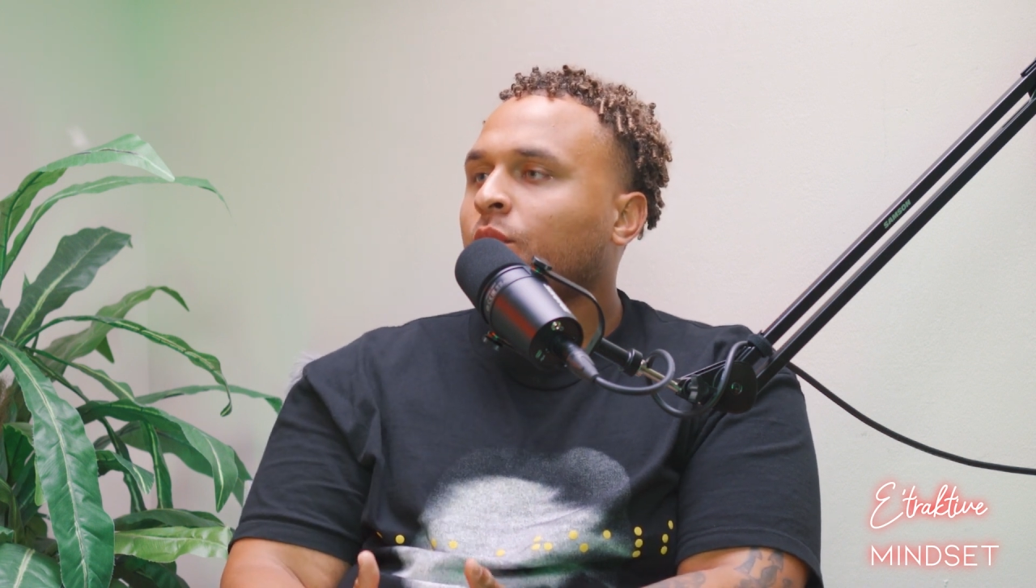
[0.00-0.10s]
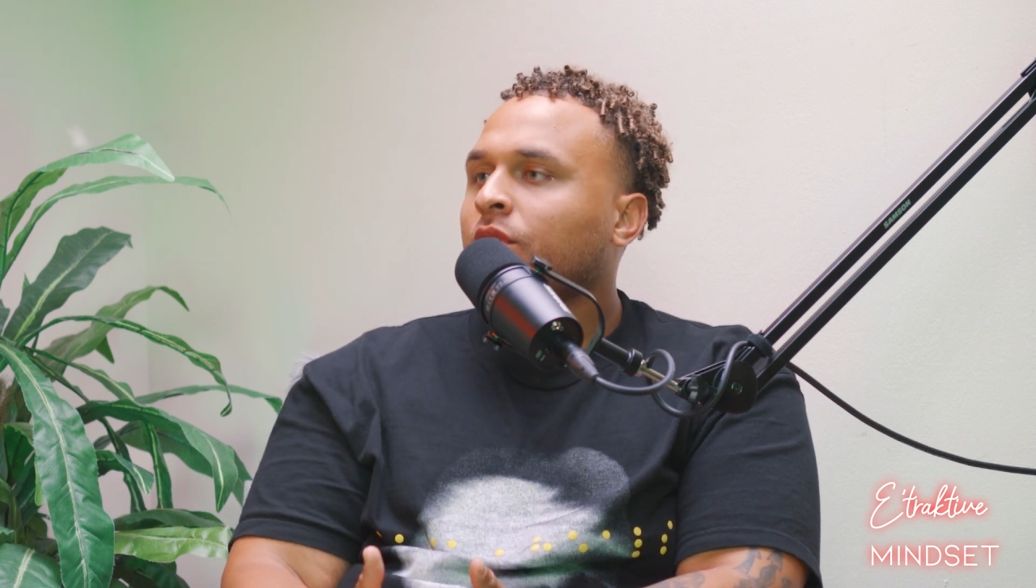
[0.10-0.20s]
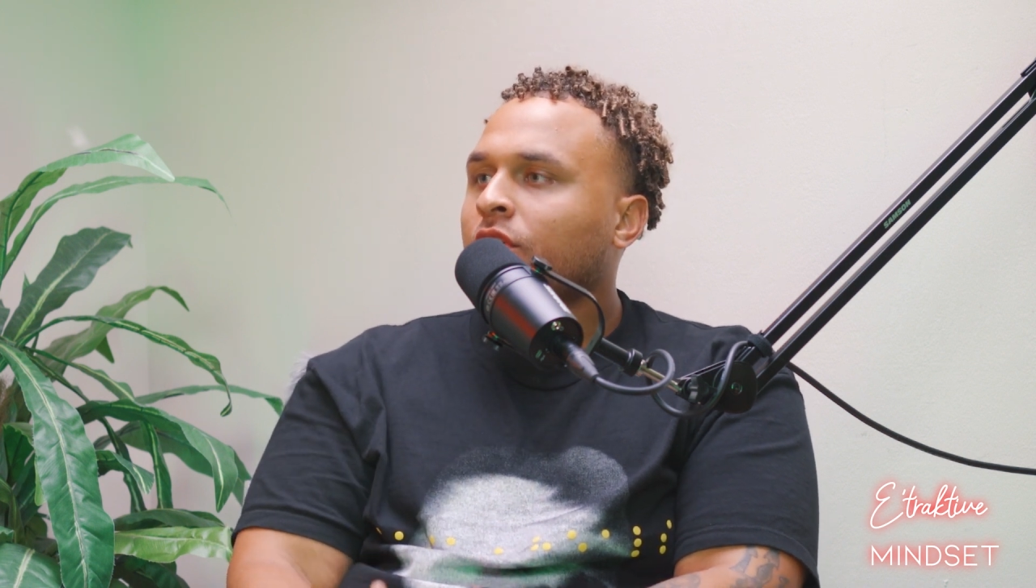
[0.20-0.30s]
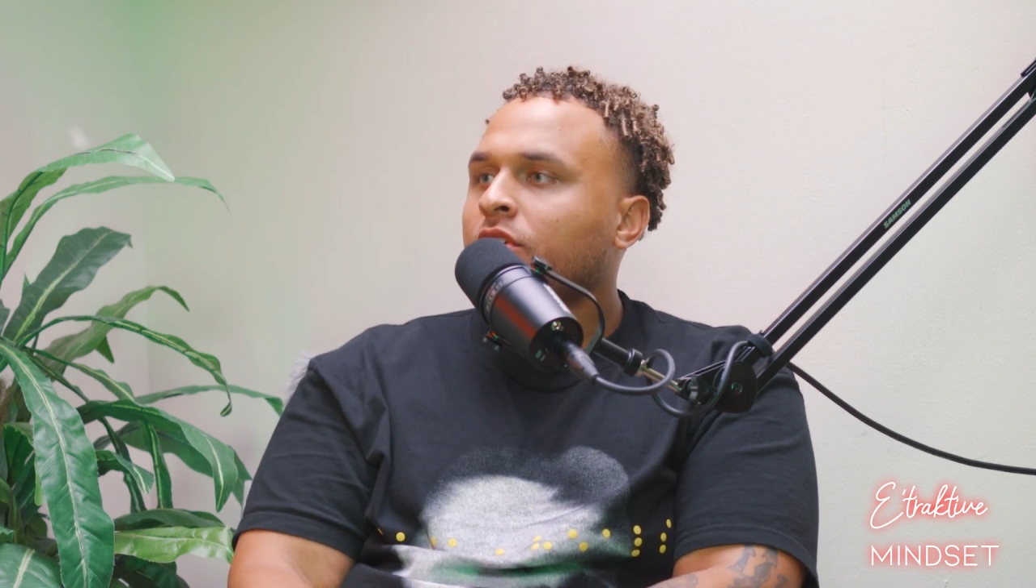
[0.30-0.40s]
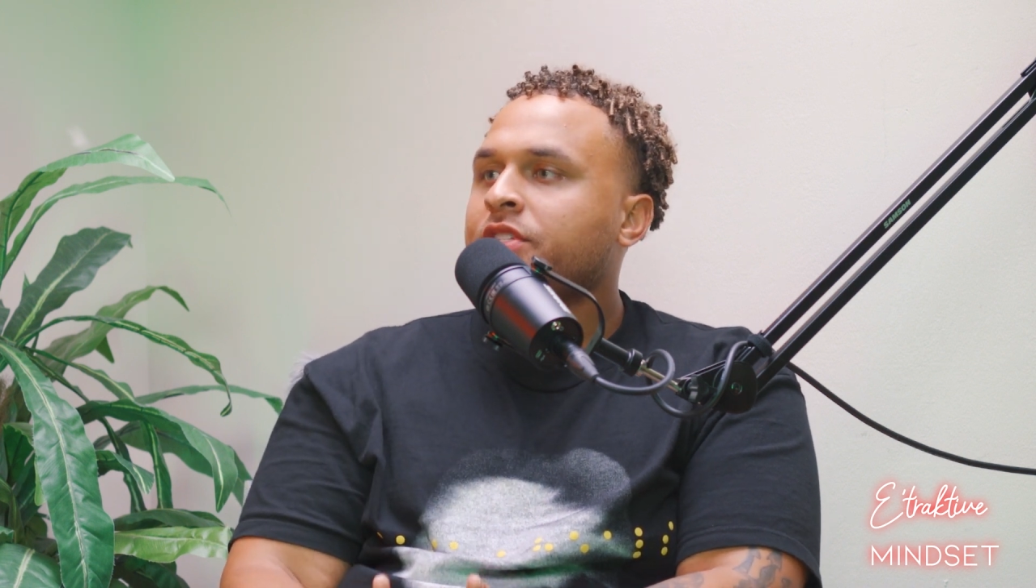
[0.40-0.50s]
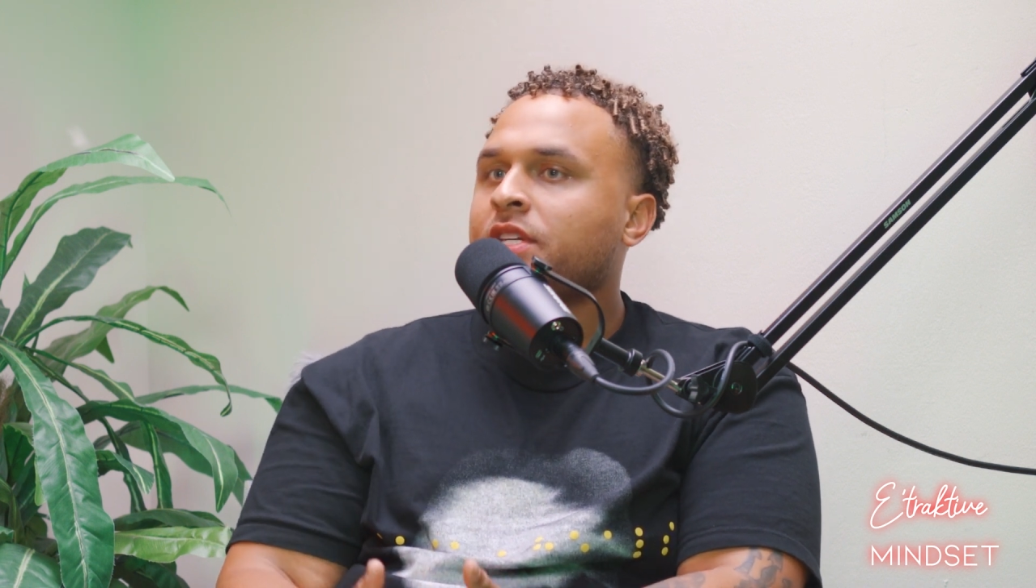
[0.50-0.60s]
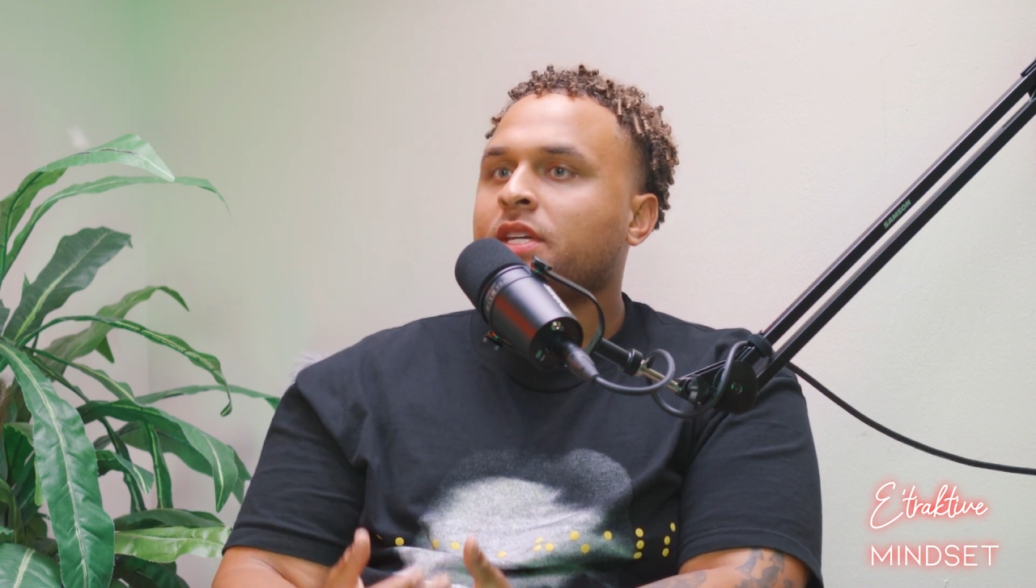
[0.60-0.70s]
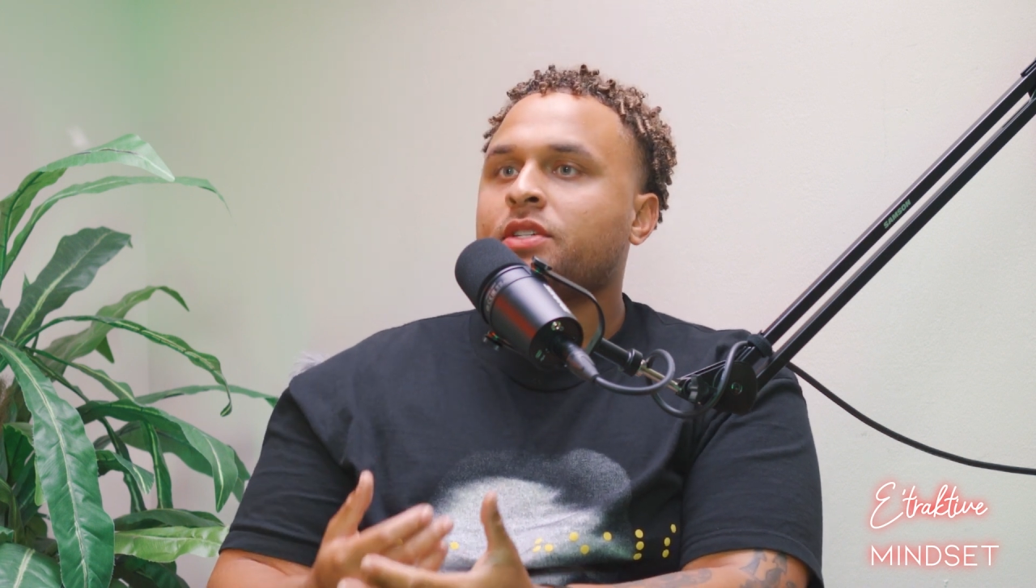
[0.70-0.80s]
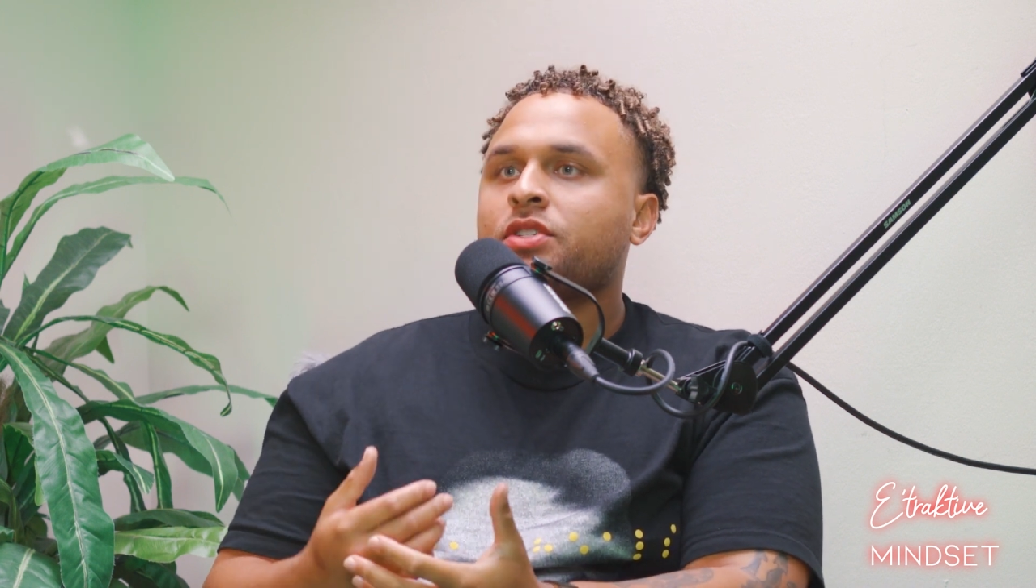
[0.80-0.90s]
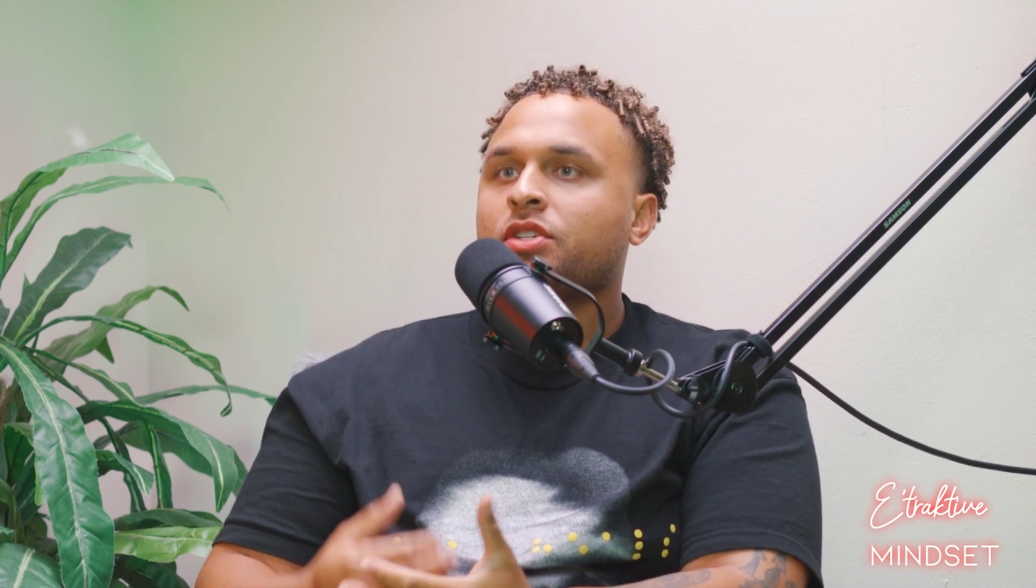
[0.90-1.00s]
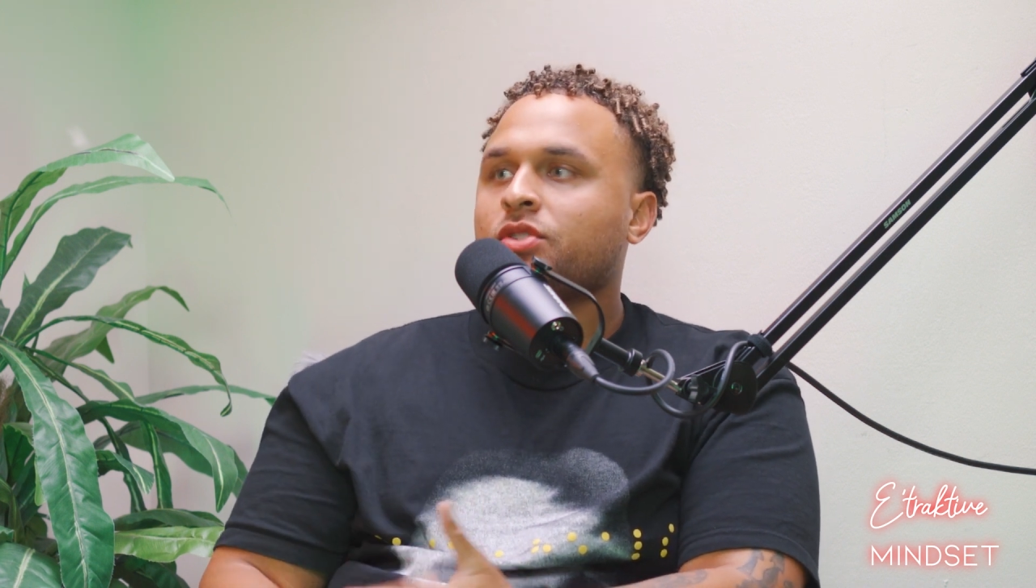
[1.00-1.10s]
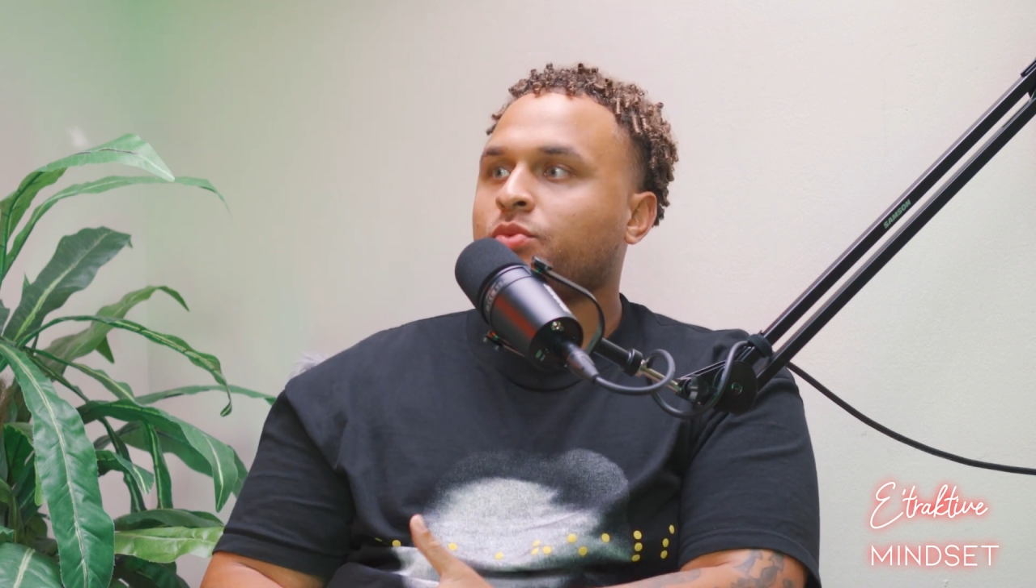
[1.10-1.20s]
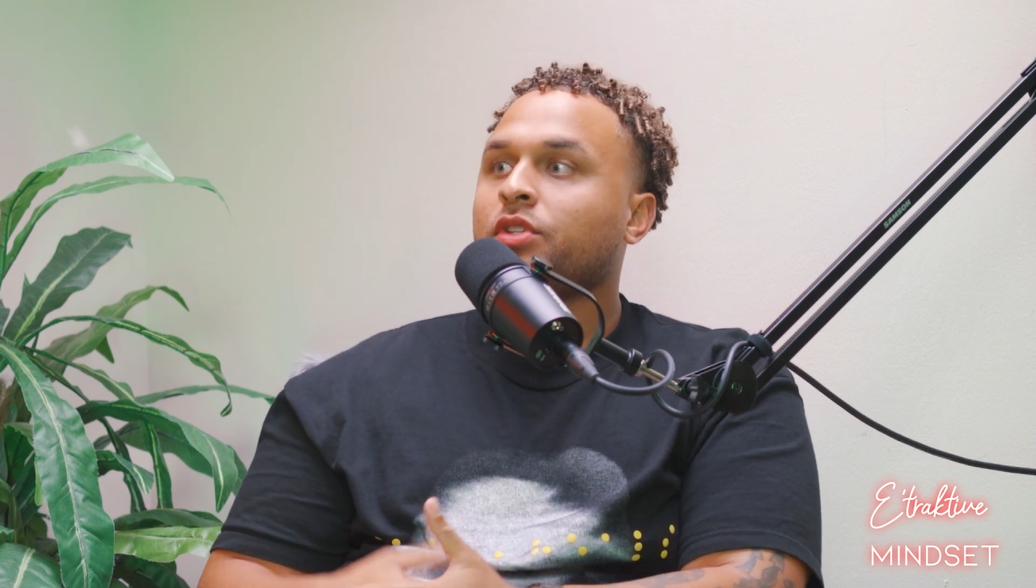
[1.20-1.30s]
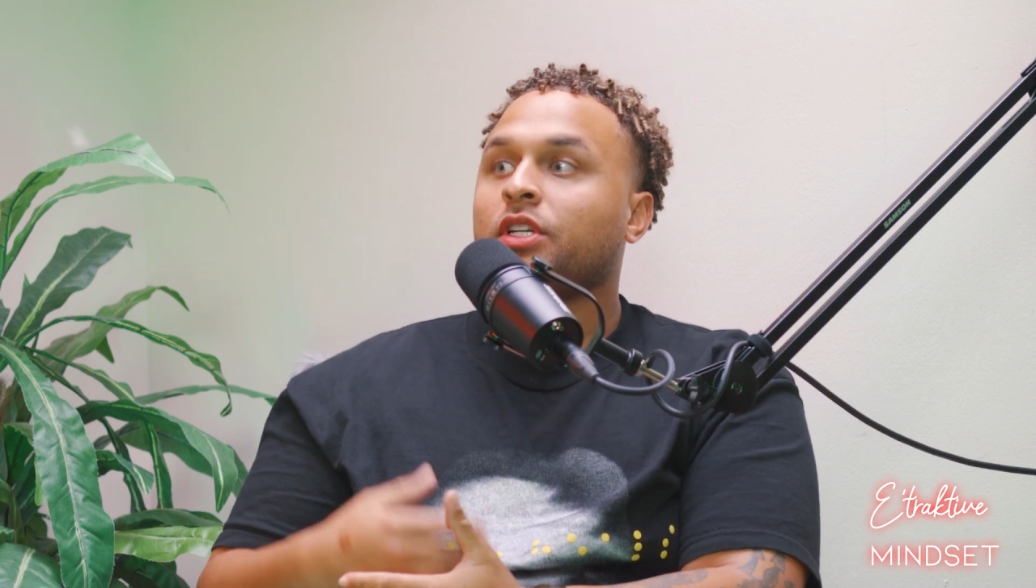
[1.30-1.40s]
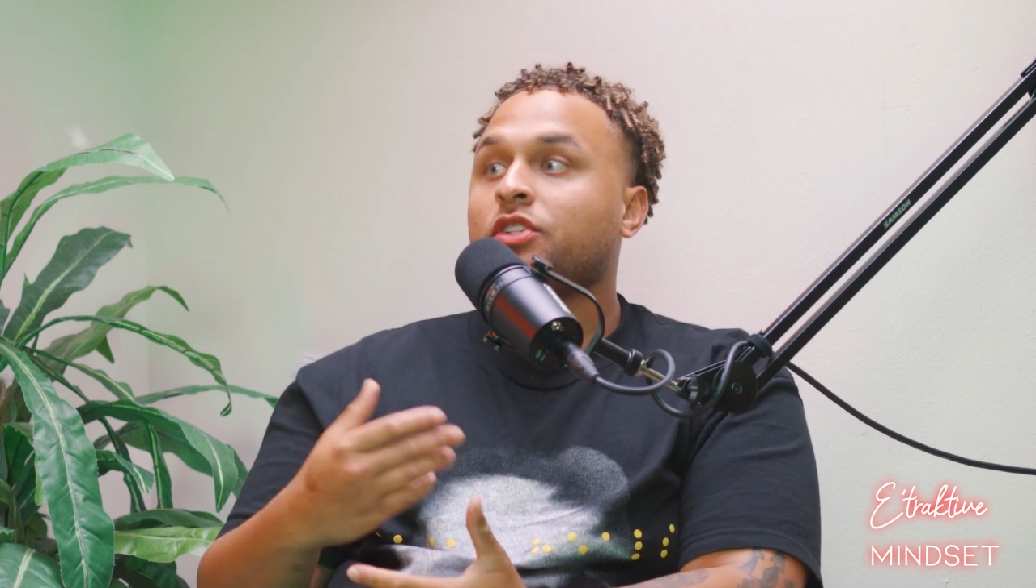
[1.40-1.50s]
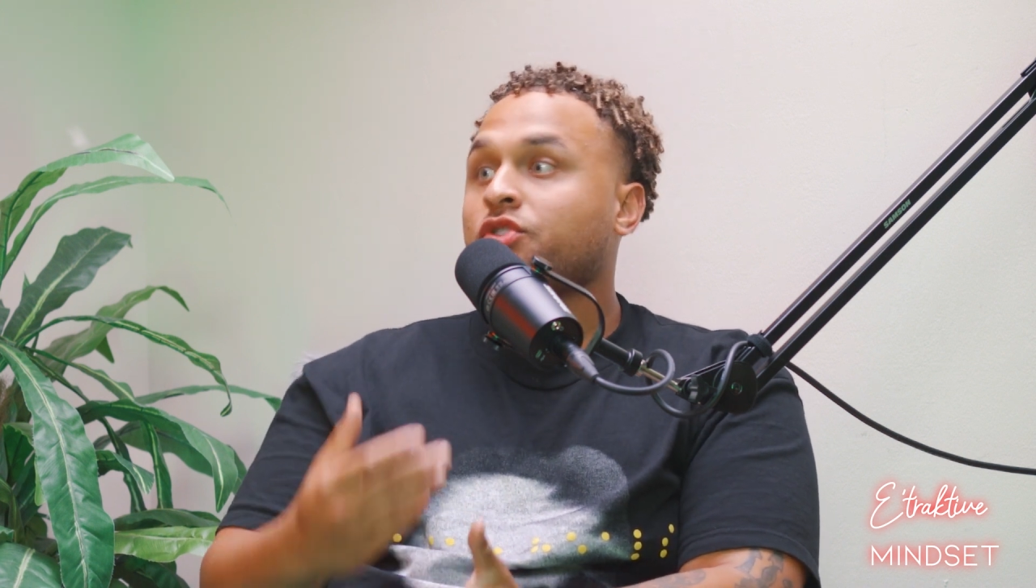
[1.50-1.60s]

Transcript: with currencies. She's a really good